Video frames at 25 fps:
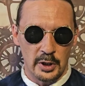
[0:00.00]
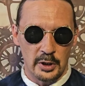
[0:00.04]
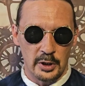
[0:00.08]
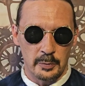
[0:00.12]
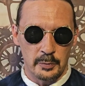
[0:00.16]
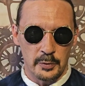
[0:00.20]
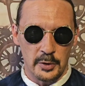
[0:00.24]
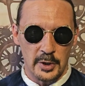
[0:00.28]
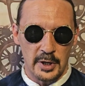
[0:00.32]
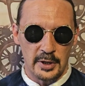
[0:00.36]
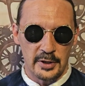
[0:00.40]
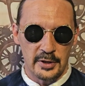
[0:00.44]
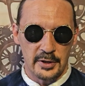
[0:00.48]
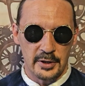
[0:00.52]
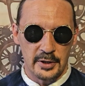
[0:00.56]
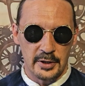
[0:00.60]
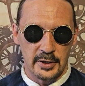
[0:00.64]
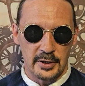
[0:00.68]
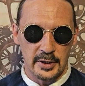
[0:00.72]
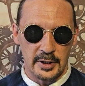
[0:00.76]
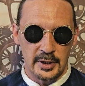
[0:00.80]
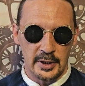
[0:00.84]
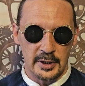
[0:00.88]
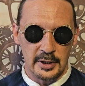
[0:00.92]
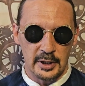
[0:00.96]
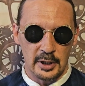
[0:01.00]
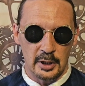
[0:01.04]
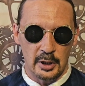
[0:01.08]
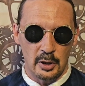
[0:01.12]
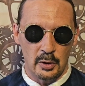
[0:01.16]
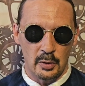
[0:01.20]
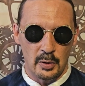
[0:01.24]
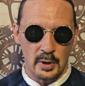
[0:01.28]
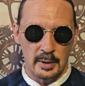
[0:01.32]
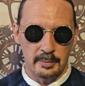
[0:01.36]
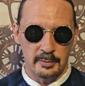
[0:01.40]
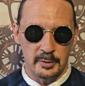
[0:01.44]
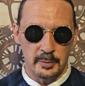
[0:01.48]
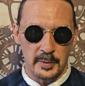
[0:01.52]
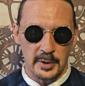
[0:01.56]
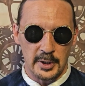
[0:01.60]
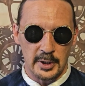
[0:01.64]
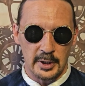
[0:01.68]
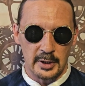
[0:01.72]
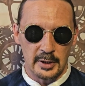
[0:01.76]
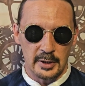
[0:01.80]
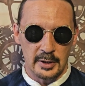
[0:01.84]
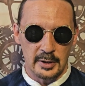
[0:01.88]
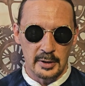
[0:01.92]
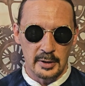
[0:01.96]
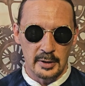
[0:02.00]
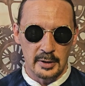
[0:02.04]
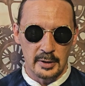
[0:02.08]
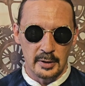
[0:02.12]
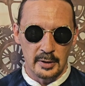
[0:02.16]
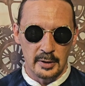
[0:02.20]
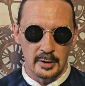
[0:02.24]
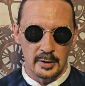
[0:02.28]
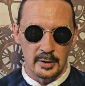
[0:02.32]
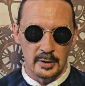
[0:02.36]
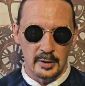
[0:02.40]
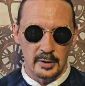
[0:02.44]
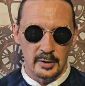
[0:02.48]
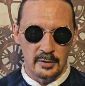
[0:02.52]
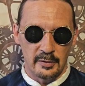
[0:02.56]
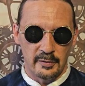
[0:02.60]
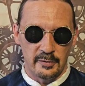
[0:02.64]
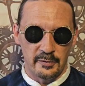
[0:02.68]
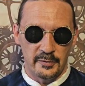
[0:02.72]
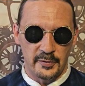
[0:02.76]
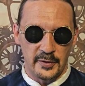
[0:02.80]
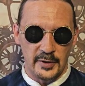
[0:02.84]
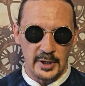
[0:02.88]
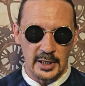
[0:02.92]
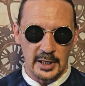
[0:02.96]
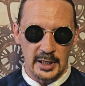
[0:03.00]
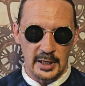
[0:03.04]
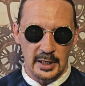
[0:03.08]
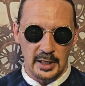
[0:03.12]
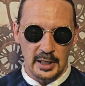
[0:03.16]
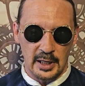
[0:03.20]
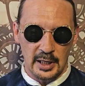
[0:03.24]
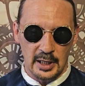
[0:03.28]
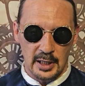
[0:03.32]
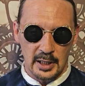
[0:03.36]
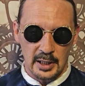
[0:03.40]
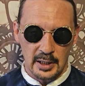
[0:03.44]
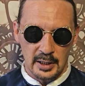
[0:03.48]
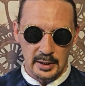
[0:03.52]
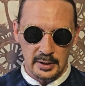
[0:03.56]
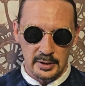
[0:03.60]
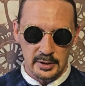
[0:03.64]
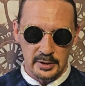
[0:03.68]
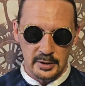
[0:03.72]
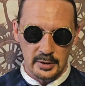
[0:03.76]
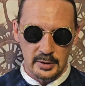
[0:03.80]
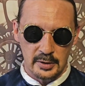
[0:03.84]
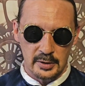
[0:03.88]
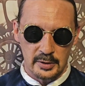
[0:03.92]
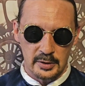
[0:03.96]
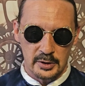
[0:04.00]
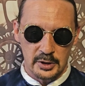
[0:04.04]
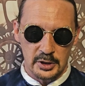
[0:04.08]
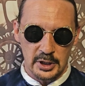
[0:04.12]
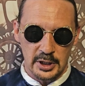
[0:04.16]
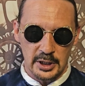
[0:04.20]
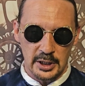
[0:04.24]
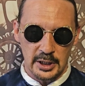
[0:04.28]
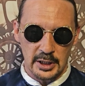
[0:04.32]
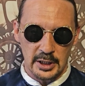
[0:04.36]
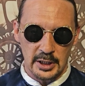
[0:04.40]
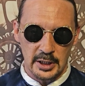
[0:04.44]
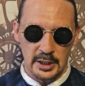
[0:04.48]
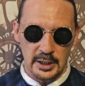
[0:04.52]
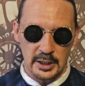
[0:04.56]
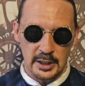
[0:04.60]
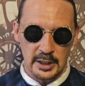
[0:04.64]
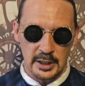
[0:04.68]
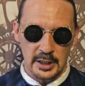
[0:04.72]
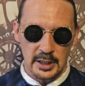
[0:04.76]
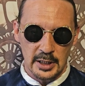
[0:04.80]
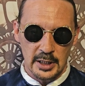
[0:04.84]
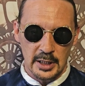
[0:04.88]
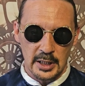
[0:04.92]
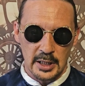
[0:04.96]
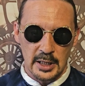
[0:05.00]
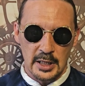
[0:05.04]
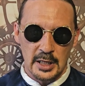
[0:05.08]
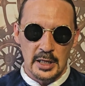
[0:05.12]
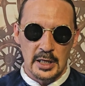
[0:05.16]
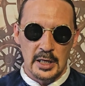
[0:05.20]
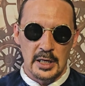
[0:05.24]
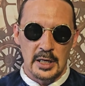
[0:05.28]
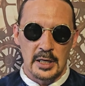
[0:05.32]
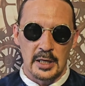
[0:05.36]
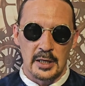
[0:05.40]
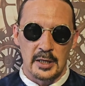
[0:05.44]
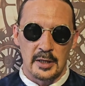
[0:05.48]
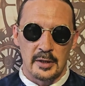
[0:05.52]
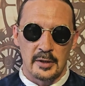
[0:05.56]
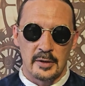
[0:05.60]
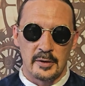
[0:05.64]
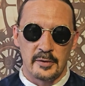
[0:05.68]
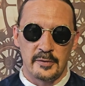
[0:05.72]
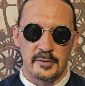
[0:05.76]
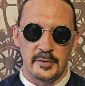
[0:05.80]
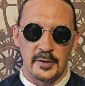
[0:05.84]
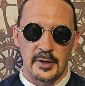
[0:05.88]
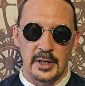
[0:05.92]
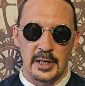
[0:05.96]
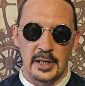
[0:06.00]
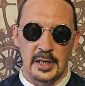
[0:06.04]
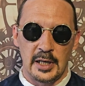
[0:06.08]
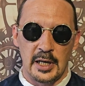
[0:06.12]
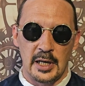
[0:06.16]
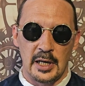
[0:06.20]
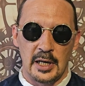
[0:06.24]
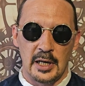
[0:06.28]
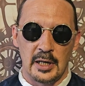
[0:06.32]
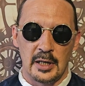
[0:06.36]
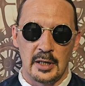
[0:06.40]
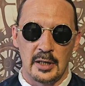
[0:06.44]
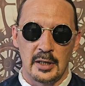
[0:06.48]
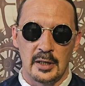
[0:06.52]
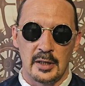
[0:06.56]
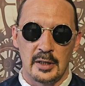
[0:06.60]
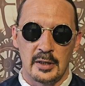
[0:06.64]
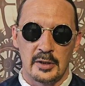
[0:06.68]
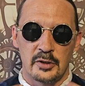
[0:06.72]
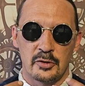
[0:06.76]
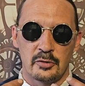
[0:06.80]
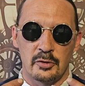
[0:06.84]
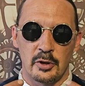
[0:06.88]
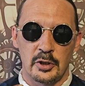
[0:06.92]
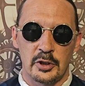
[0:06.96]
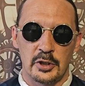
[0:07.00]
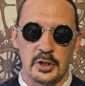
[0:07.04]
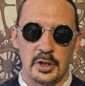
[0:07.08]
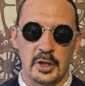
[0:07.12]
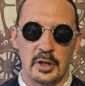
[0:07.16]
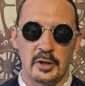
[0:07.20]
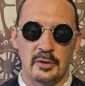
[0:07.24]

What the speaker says: the breath in the lower abdomen, feeling our chi, feeling our structure,